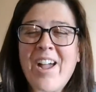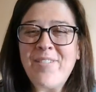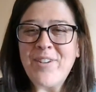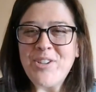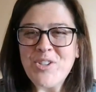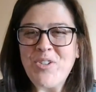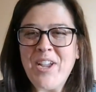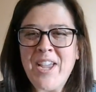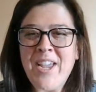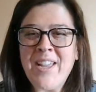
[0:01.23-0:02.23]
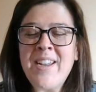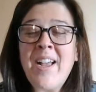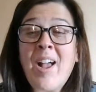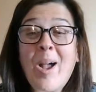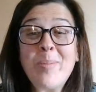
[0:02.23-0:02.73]
Hi, first grade.
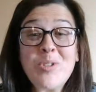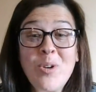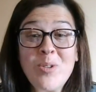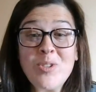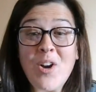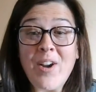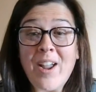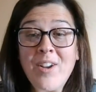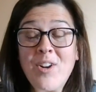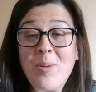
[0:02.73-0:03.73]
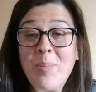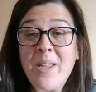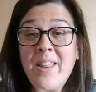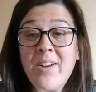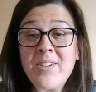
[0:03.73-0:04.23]
I'm so sorry I couldn't
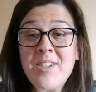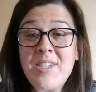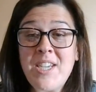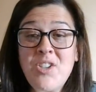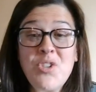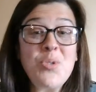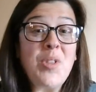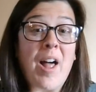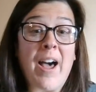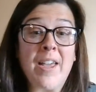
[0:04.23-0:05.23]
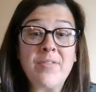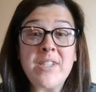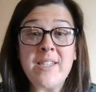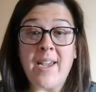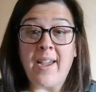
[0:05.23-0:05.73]
be there to teach you live
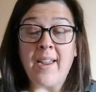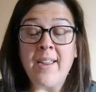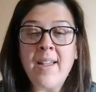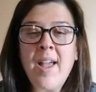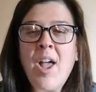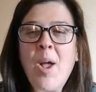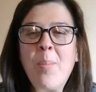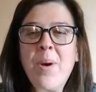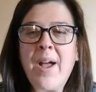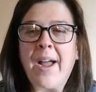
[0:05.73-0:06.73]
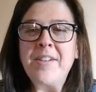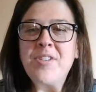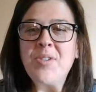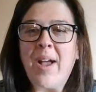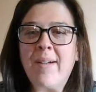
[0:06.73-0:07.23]
today, but I
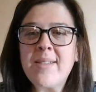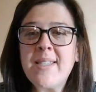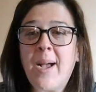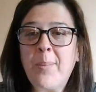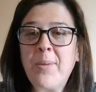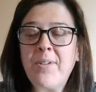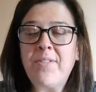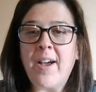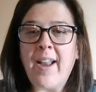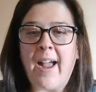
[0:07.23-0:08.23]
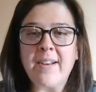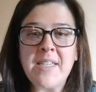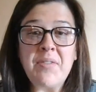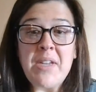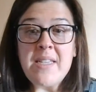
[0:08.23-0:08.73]
do have some fun
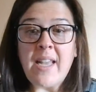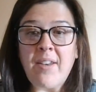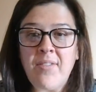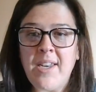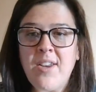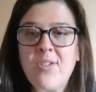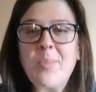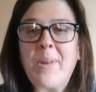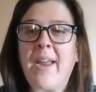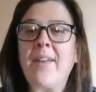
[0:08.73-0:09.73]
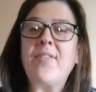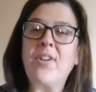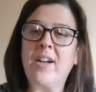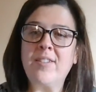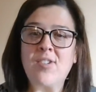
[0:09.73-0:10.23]
activities and videos planned
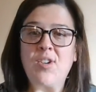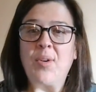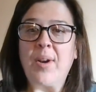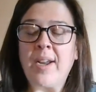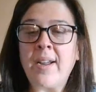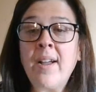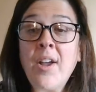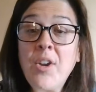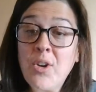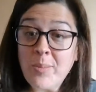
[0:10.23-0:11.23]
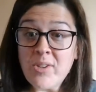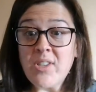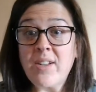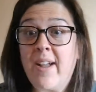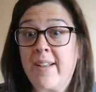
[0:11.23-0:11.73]
for us during your
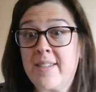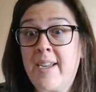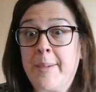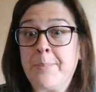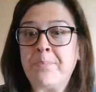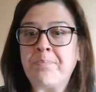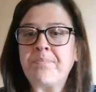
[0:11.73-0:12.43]
music class time.